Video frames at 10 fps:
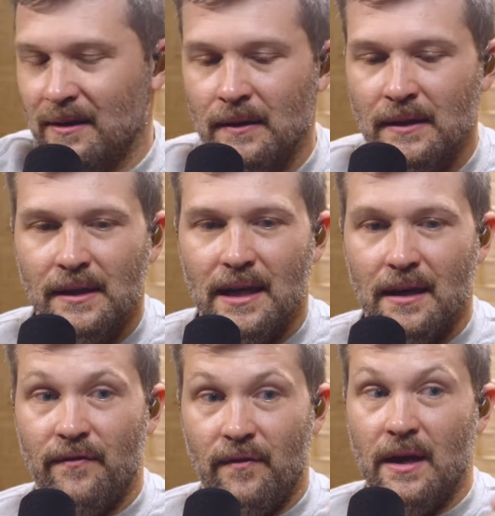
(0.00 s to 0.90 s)
know,
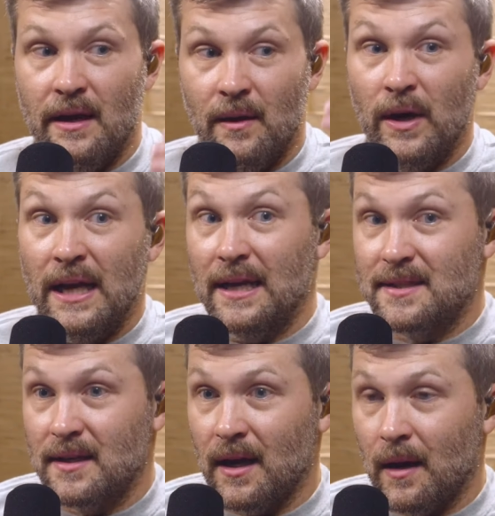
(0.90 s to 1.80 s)
if it, eh, when it
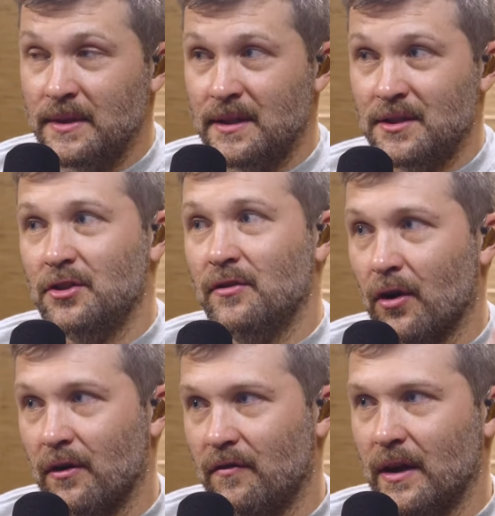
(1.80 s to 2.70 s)
gets into competition, you've
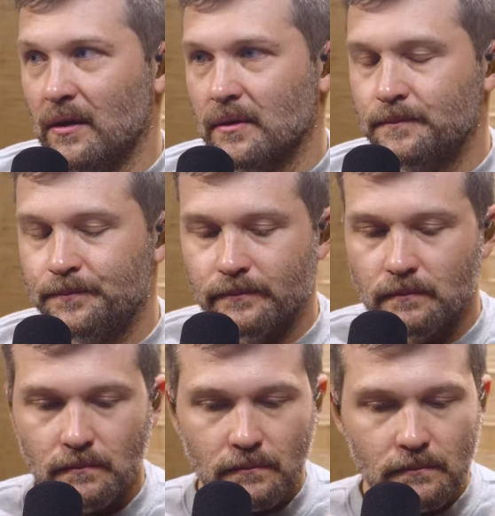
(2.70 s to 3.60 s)
already failed. Yeah.
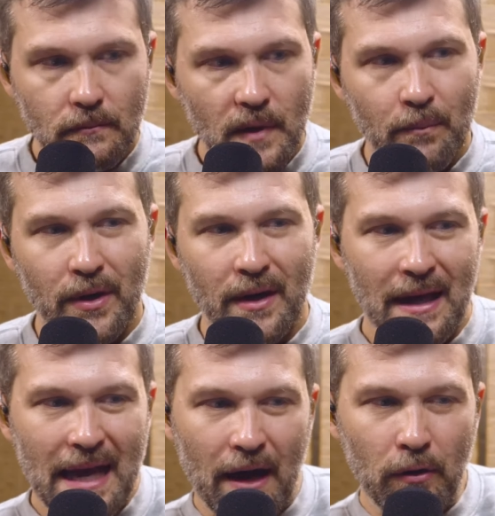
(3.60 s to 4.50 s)
But
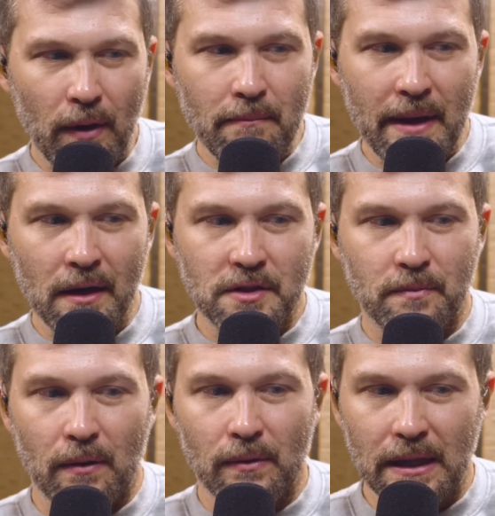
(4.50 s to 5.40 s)
how do I manage
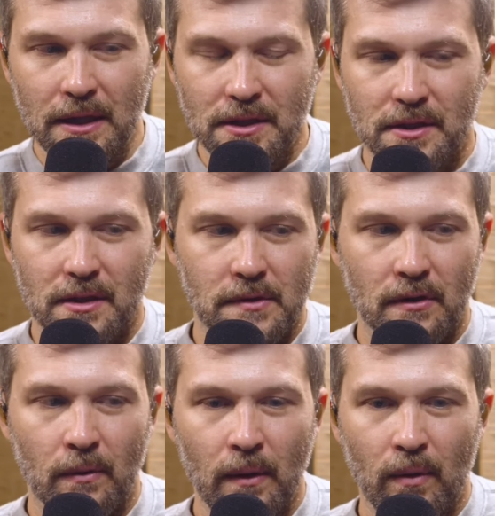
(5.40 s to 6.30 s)
my relationships in
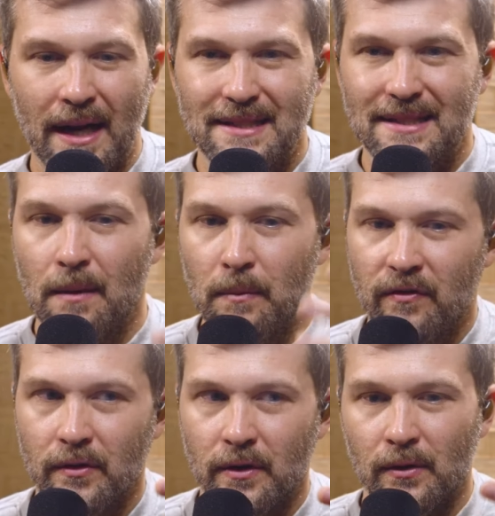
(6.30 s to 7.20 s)
a way when I stand
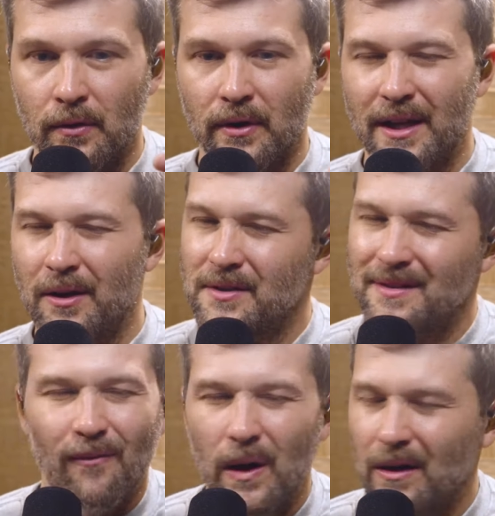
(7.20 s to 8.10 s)
before the Lord? He goes,
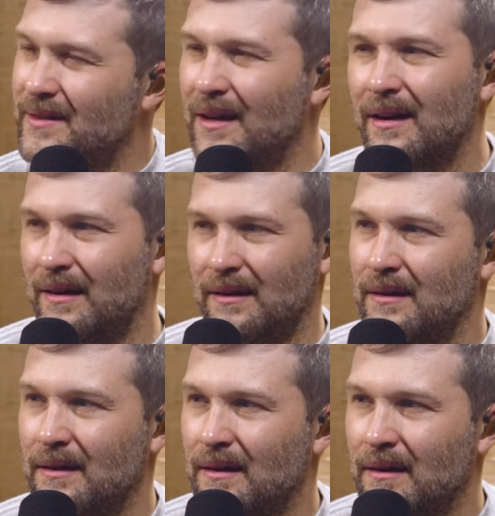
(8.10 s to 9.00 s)
Well done. Yeah.